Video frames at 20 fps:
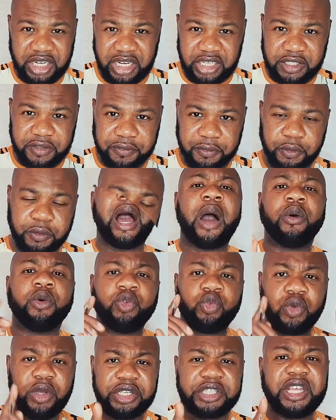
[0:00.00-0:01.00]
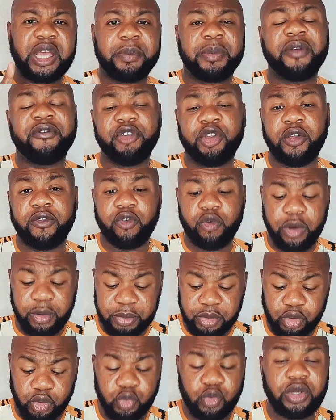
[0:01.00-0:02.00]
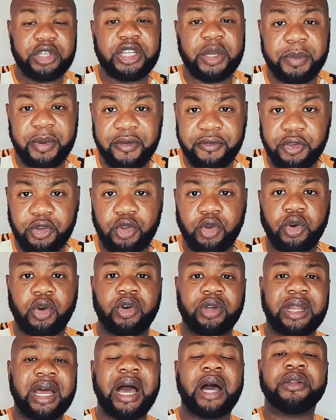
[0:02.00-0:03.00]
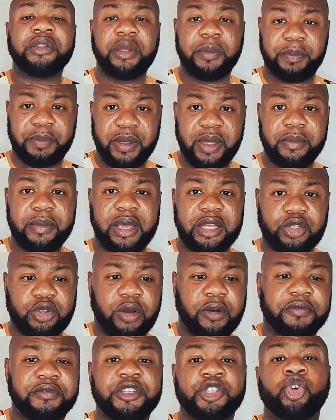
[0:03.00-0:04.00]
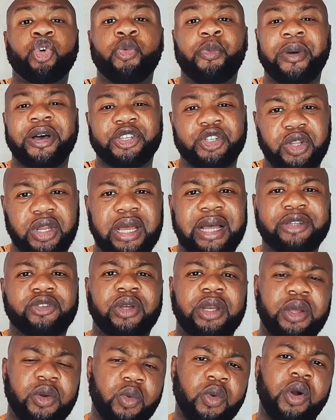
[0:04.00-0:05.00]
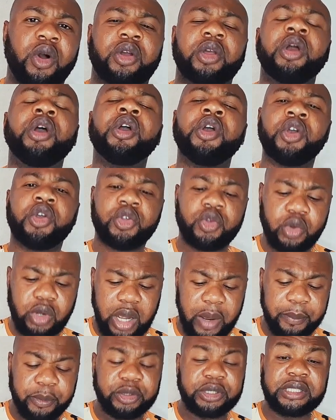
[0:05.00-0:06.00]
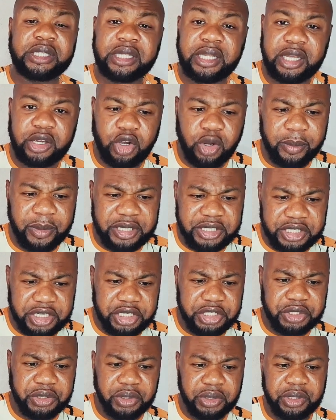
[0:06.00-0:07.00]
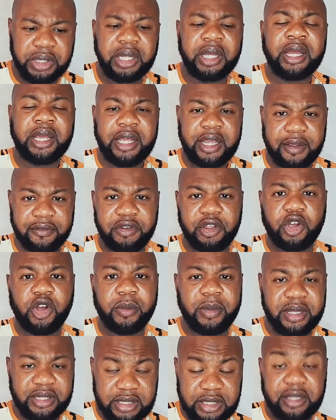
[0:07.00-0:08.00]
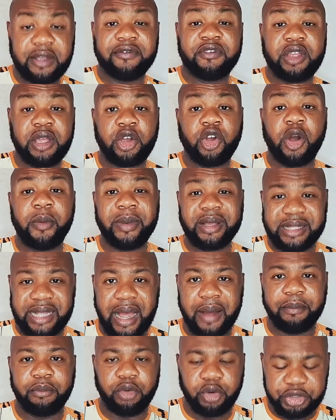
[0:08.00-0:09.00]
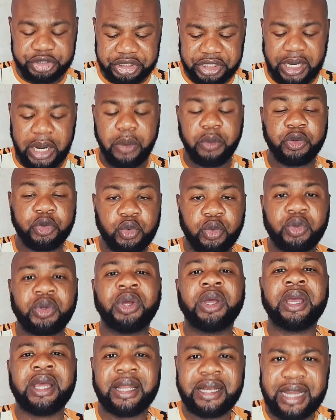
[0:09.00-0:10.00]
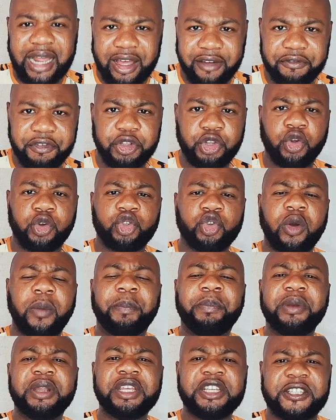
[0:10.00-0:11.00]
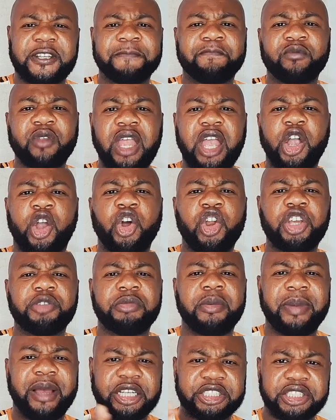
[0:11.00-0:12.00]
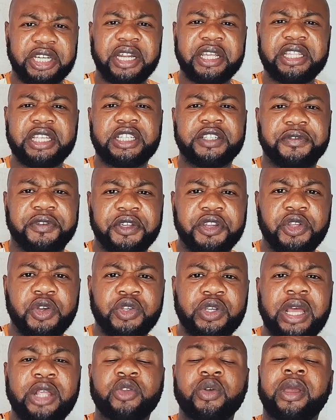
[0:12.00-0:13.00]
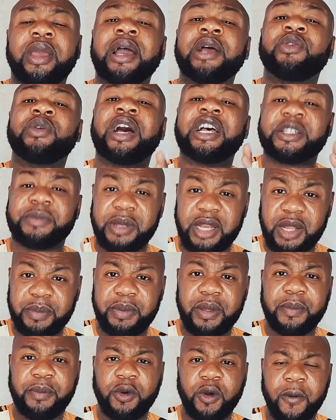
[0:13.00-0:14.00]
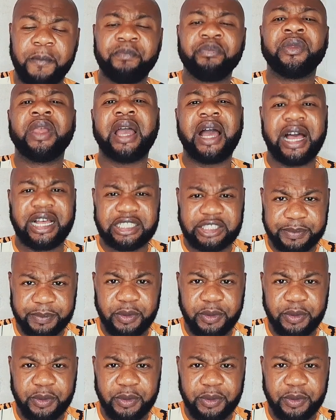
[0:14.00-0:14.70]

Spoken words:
So I will do a separate video. If you want me to do a separate video on how the payment of this occupation actually work, you can put it in the comment section. If the comment are much, then I will do that video. So please encourage me by sharing this video so to get to as many people as